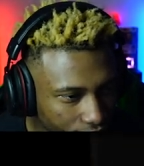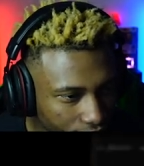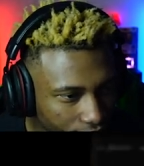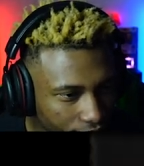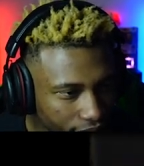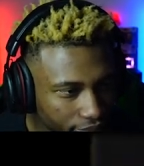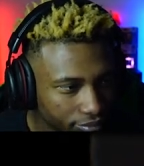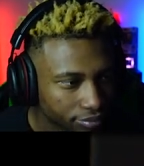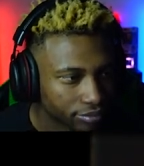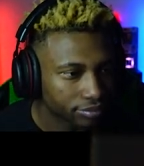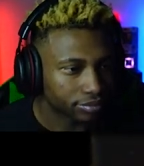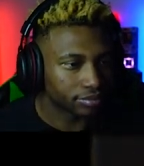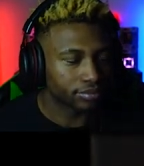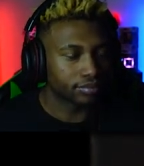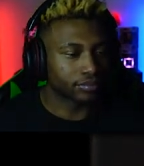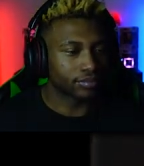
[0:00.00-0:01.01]

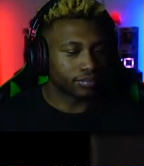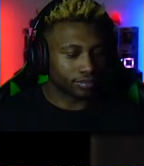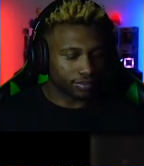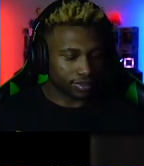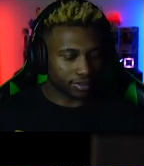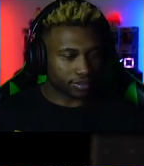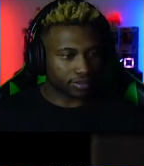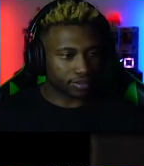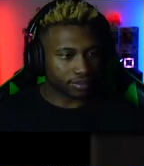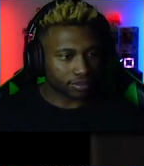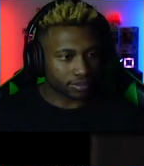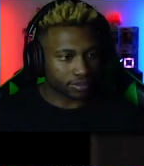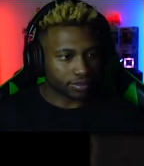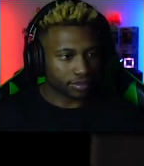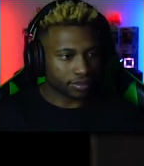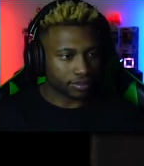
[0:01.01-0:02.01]

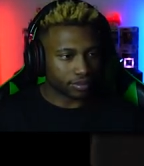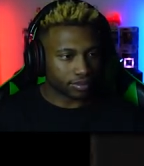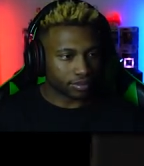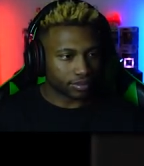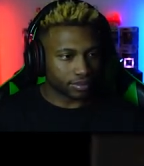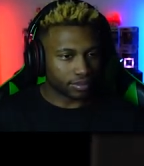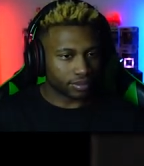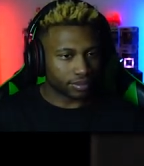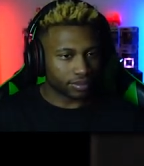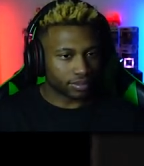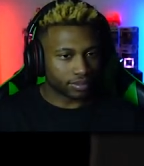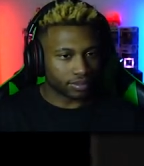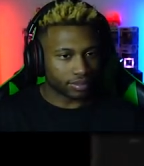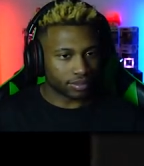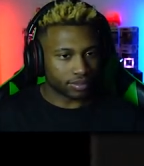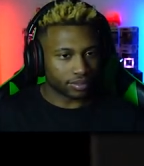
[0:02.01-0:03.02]

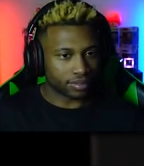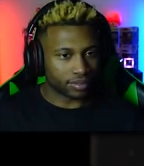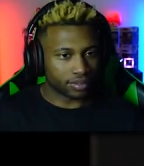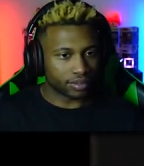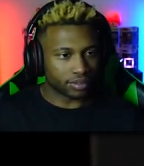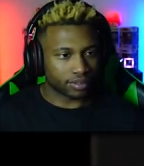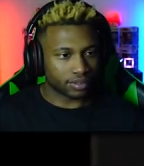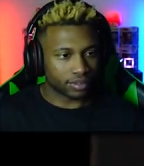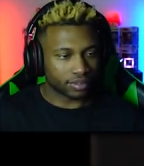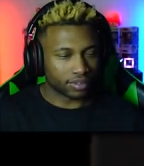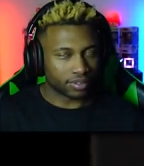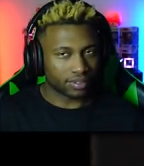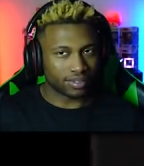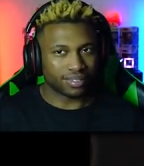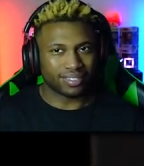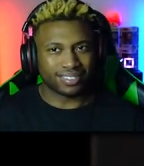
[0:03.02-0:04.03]

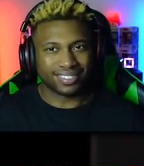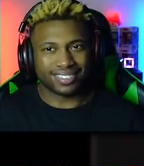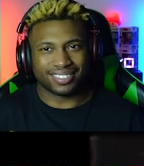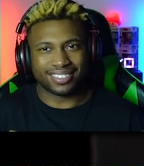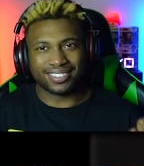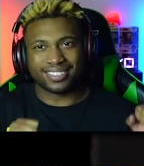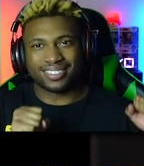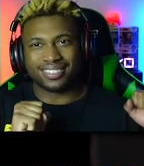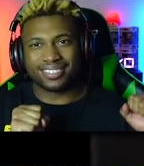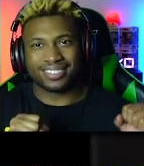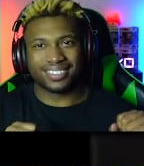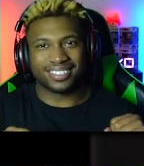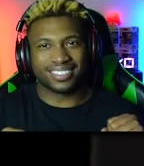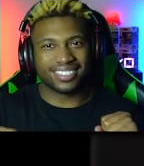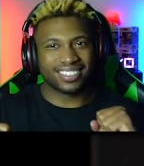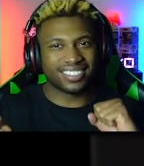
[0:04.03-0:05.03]

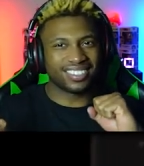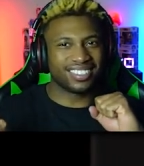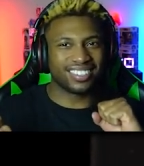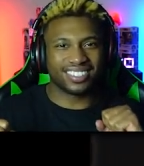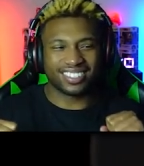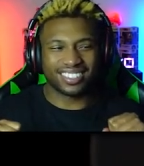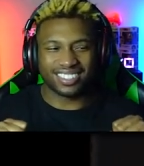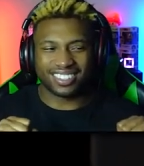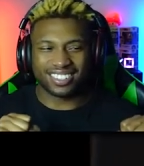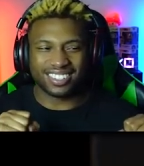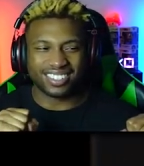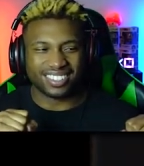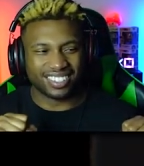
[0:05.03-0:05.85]
Nothing is said.